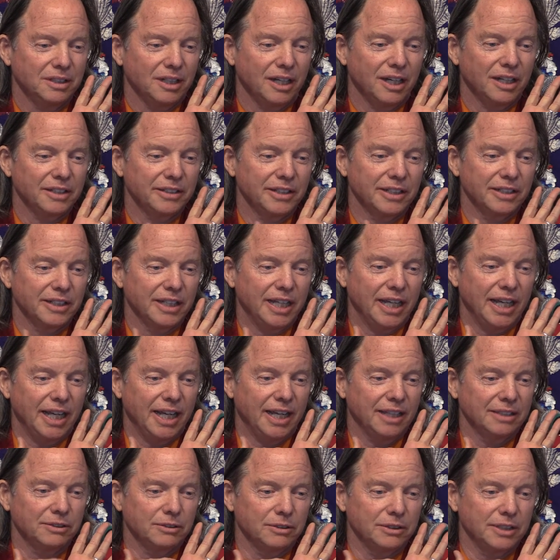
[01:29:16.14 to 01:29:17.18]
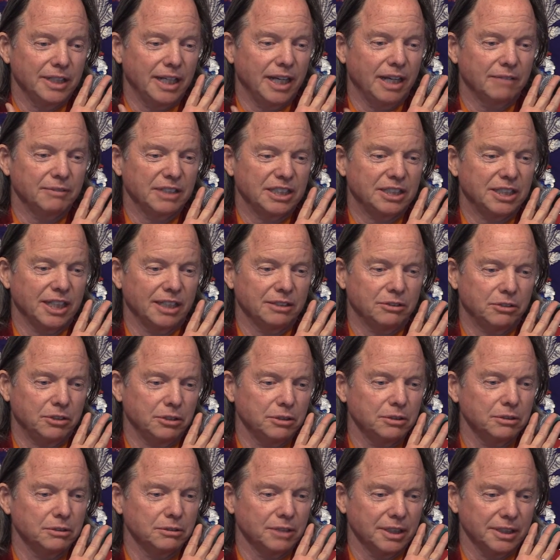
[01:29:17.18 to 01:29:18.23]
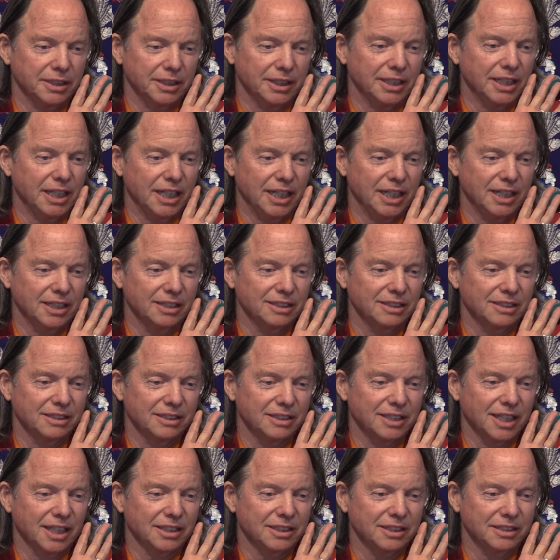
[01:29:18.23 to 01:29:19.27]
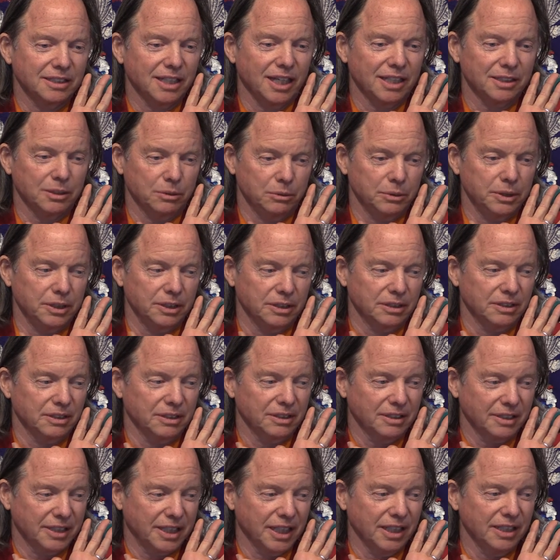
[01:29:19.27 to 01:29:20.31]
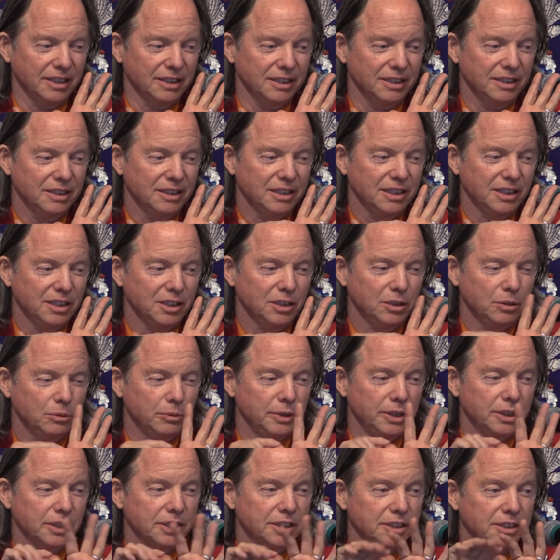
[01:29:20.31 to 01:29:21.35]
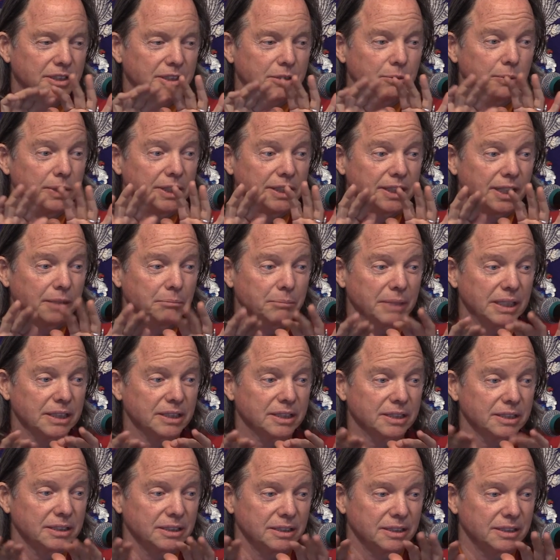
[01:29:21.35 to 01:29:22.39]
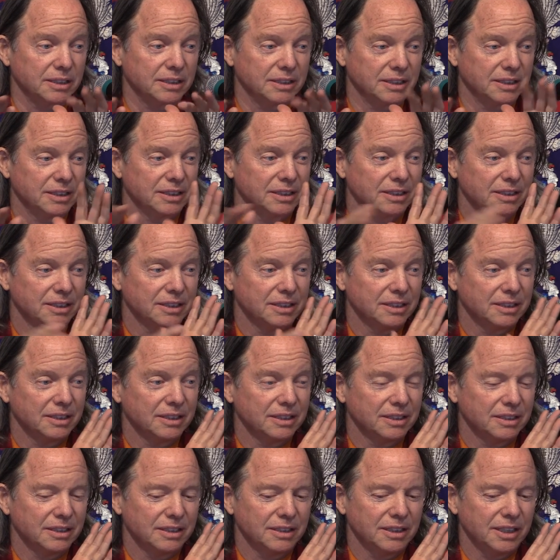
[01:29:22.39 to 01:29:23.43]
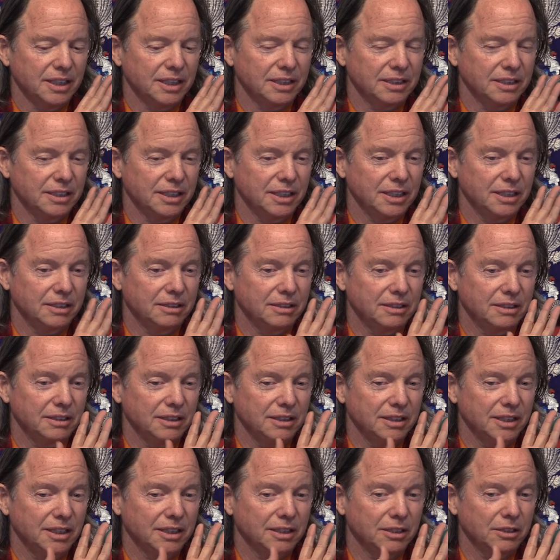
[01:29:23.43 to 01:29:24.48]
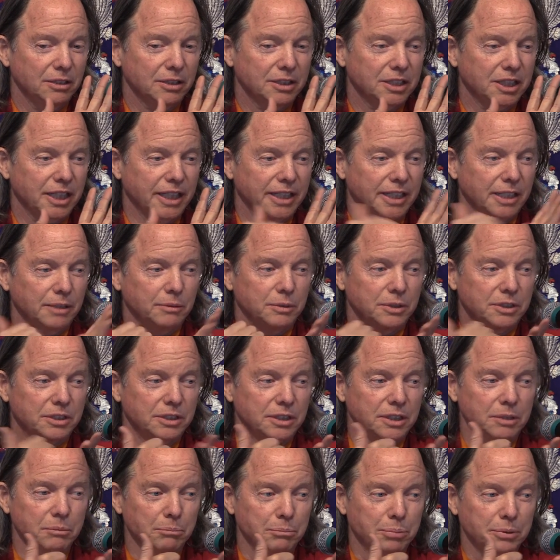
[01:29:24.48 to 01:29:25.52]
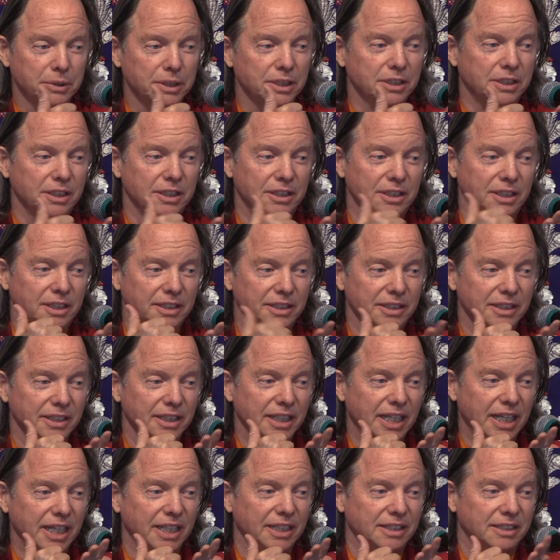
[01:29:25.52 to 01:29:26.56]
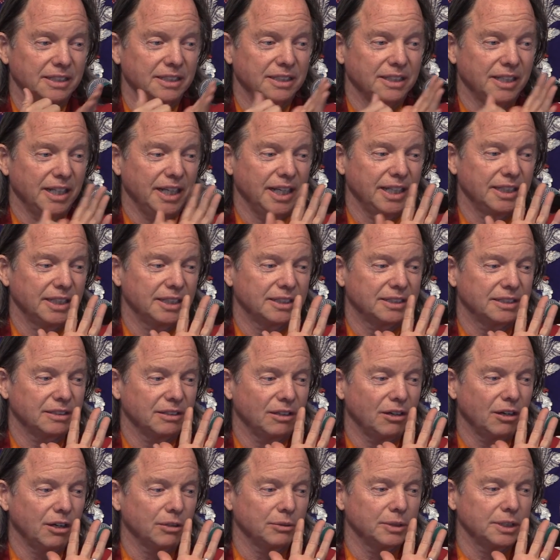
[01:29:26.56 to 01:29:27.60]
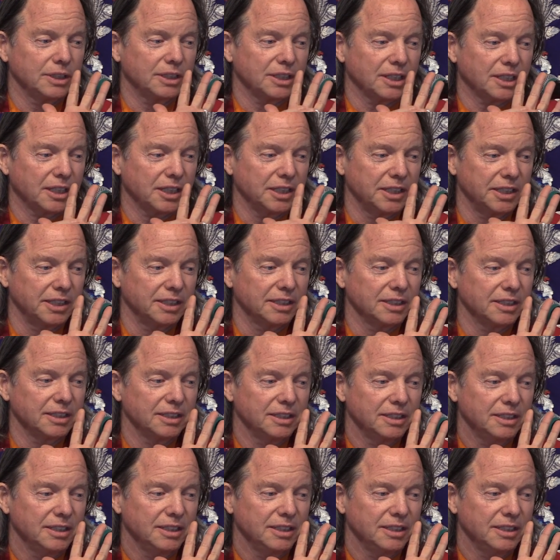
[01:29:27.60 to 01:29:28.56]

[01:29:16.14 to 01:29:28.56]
on their hand or they have a tattoo on their hand. That's not a wheel, okay? Wheel is three dimensional it, it, it looks like it was imprinted on their hand. And it's always clear